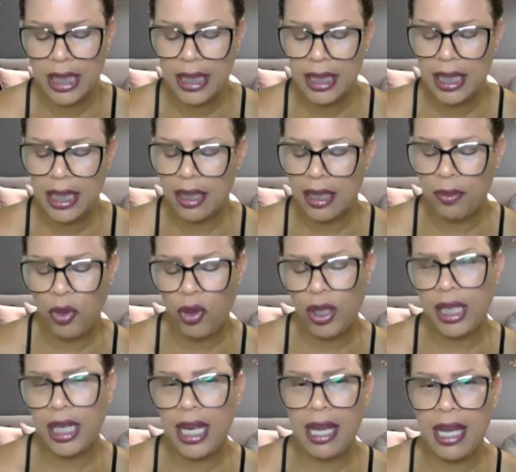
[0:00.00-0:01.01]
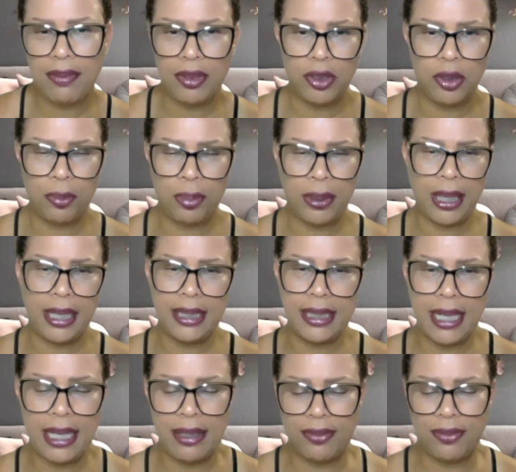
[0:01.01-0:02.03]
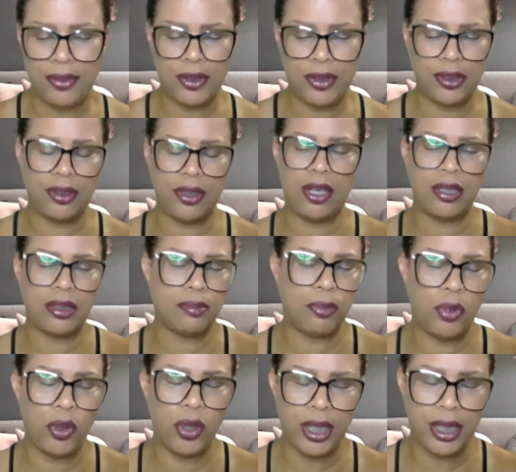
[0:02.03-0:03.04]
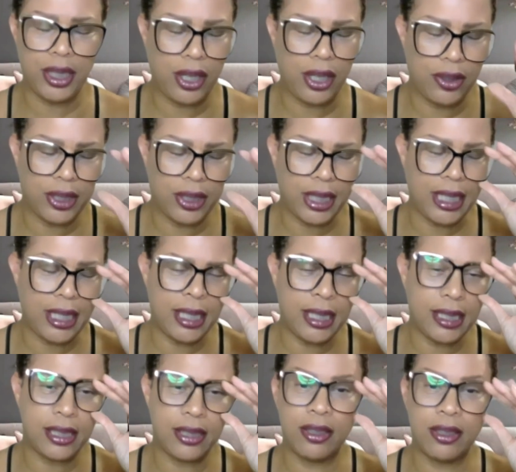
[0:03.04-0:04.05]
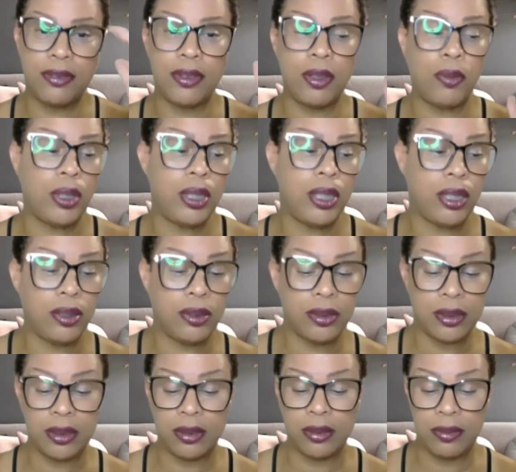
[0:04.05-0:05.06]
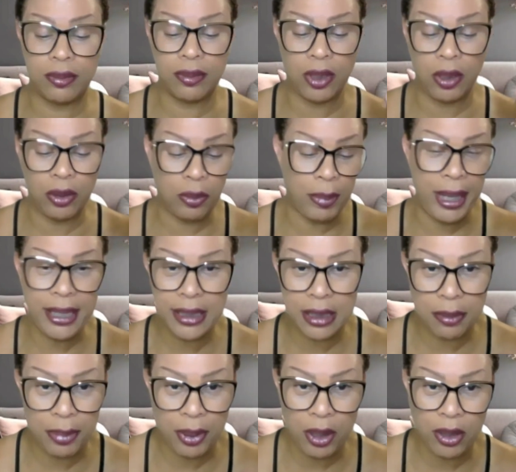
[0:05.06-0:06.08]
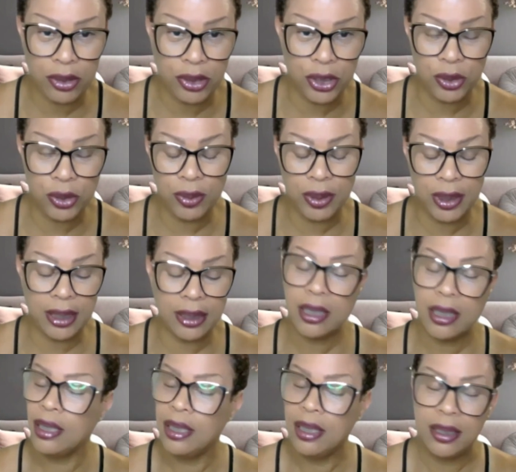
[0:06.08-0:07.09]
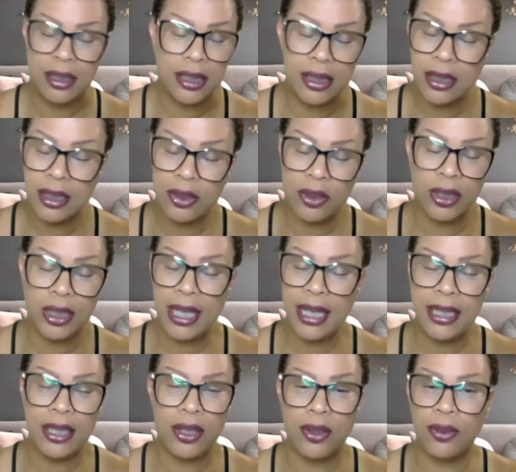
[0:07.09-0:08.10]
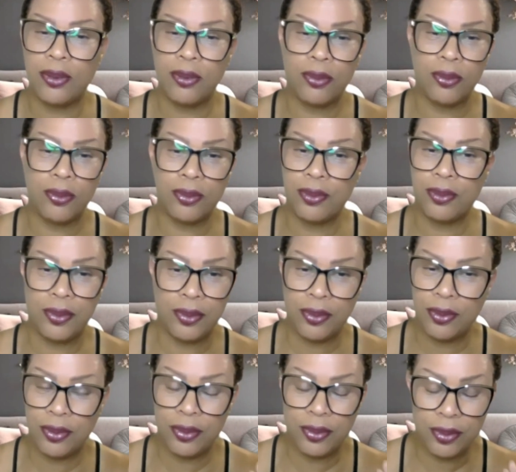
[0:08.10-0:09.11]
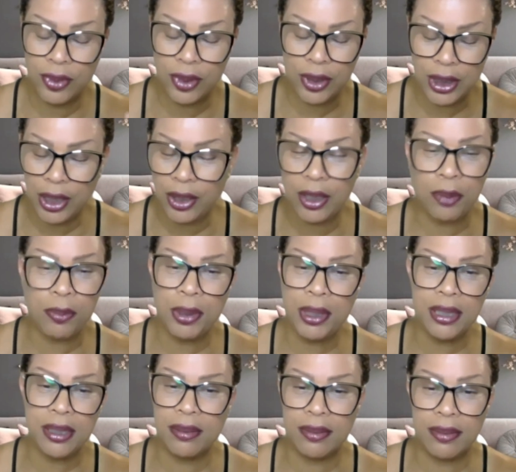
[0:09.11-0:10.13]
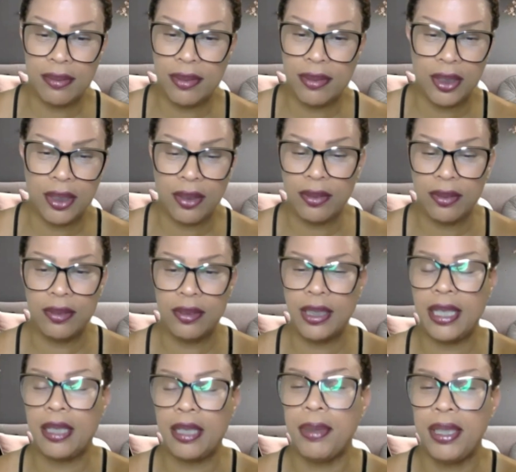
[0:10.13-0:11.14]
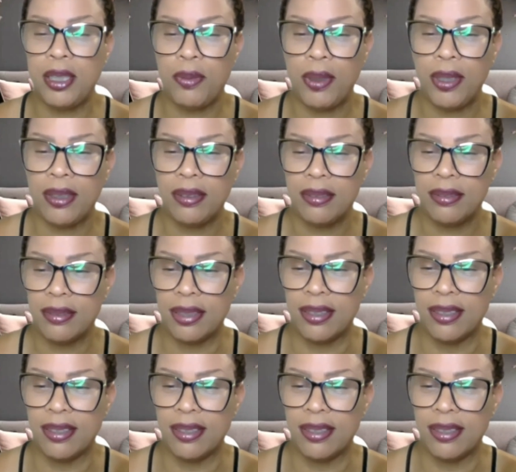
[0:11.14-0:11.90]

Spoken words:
Danielle and Morgan have a little play date for Morgan and her kids. They're over at one of those little throw the basketball shoot things. This is Orlando. There could be, they could be anywhere.